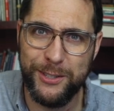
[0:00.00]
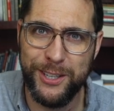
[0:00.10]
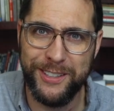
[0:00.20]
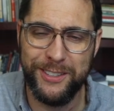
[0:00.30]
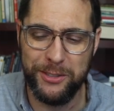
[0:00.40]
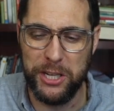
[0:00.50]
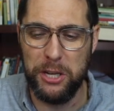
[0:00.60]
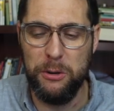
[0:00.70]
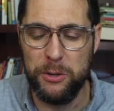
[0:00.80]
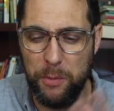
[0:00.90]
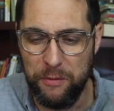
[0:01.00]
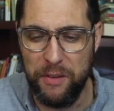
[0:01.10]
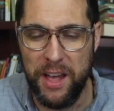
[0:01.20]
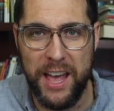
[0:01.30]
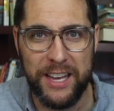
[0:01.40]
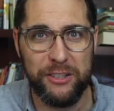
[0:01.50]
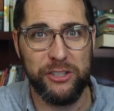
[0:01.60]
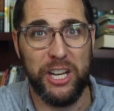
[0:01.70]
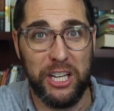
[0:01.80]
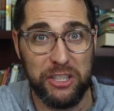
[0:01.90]
there's, a, huge buffet, and
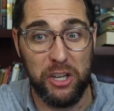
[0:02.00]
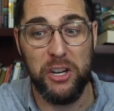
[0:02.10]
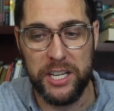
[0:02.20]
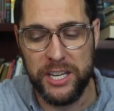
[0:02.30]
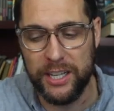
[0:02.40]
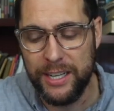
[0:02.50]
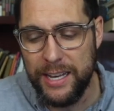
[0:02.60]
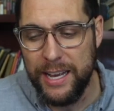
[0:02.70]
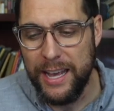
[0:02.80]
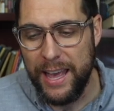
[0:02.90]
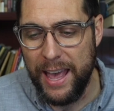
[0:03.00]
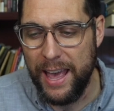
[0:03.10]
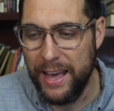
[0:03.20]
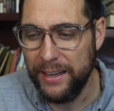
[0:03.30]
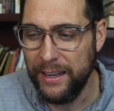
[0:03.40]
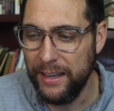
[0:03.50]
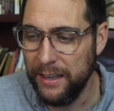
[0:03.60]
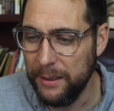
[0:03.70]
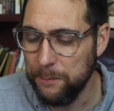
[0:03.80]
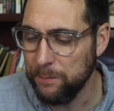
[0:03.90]
just like it's all here. And
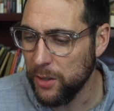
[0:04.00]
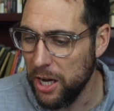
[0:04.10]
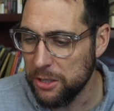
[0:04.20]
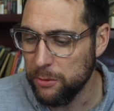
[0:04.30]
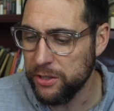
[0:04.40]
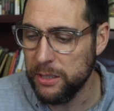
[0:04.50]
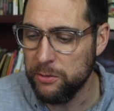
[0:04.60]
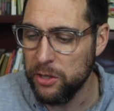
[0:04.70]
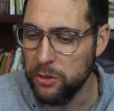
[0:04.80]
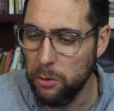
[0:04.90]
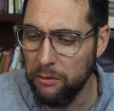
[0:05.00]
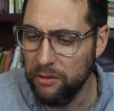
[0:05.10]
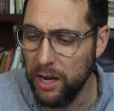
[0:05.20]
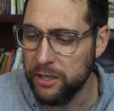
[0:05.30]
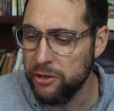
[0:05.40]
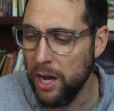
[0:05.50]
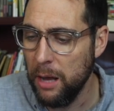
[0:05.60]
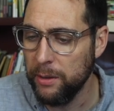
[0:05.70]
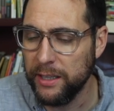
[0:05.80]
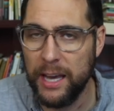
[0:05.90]
um, Cosper seems to do a fine
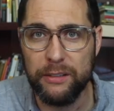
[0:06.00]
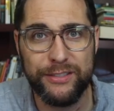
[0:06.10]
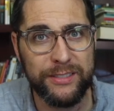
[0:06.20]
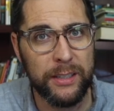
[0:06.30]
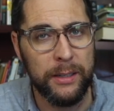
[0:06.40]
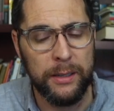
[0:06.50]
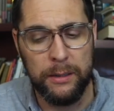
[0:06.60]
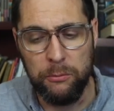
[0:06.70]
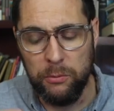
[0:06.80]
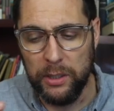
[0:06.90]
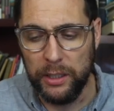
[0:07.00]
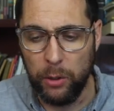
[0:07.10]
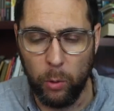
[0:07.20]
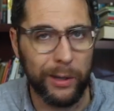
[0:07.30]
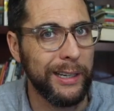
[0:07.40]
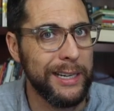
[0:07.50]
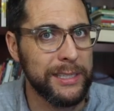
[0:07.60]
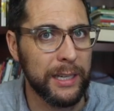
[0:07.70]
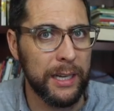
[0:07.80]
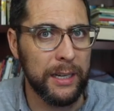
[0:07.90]
job at kind of really
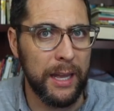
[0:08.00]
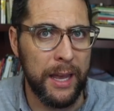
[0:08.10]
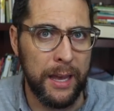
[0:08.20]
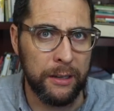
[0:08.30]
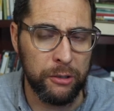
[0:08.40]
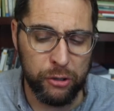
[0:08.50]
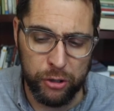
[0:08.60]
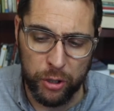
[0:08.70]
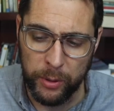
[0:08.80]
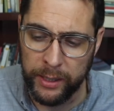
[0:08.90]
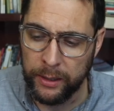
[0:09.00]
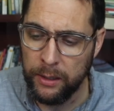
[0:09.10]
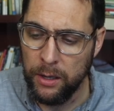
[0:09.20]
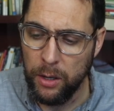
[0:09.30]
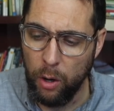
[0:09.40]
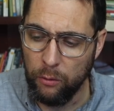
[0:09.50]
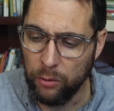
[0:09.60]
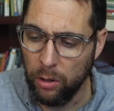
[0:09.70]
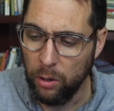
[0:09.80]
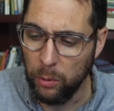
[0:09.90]
organizing it and just showing
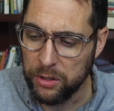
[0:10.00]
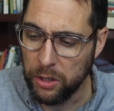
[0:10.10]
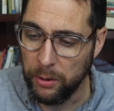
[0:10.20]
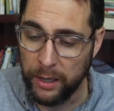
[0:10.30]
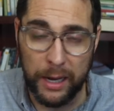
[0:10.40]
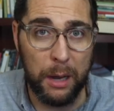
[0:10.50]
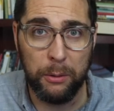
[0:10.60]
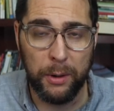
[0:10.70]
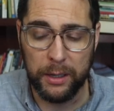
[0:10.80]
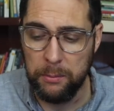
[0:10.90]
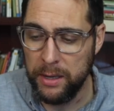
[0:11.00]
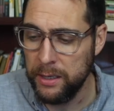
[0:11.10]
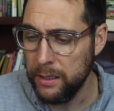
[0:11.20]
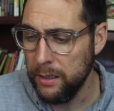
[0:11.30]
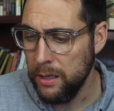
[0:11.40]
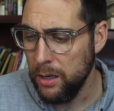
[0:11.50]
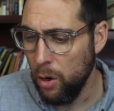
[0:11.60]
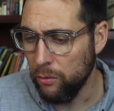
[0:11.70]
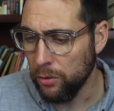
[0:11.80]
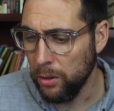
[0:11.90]
overall what's going on. I would recommend it
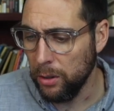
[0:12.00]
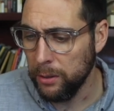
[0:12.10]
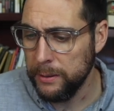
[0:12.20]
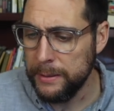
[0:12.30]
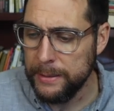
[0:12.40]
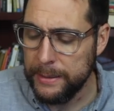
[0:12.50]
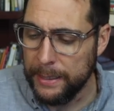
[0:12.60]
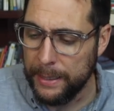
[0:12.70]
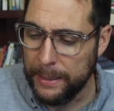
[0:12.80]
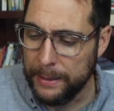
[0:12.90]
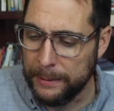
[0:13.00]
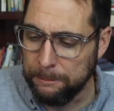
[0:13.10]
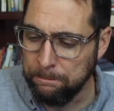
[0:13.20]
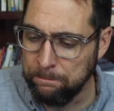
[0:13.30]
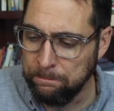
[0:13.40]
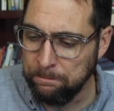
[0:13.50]
overall. Um,